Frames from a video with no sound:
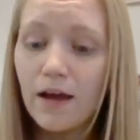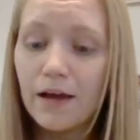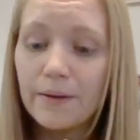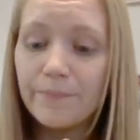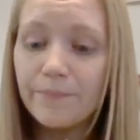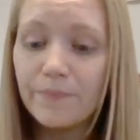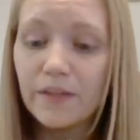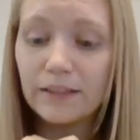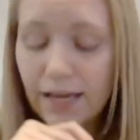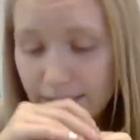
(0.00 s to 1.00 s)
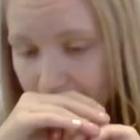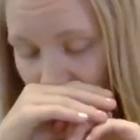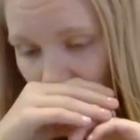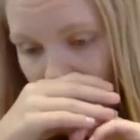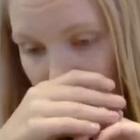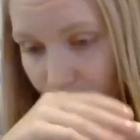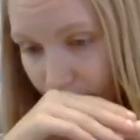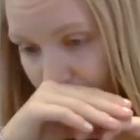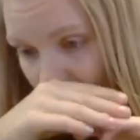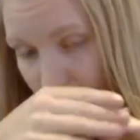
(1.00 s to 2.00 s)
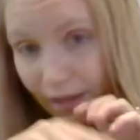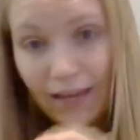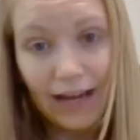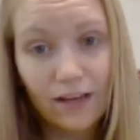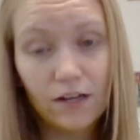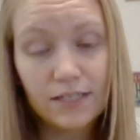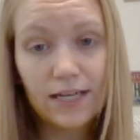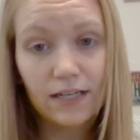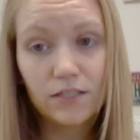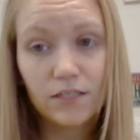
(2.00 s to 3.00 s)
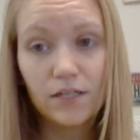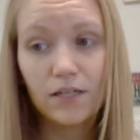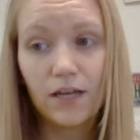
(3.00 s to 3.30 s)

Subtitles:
The last thing you want to do is you want to make eye contact,